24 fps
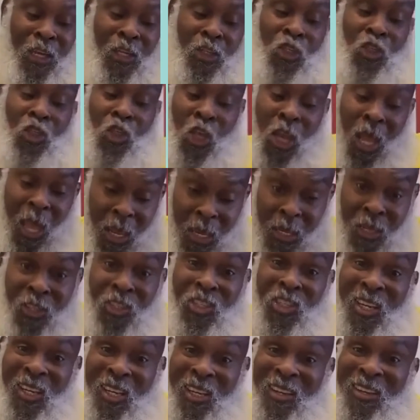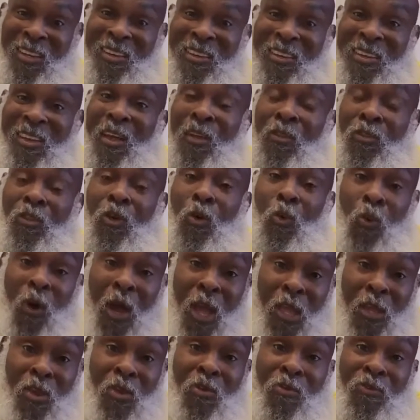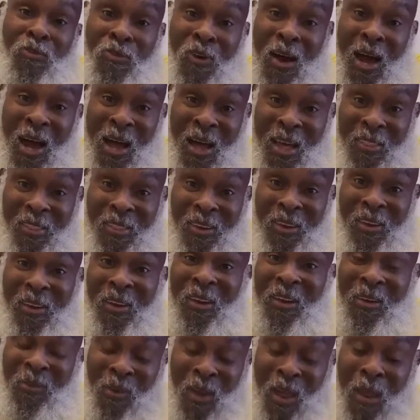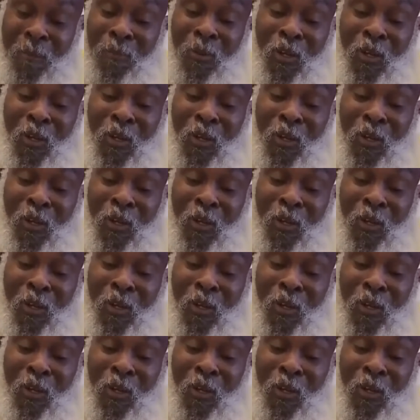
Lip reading: changing the way you father, right?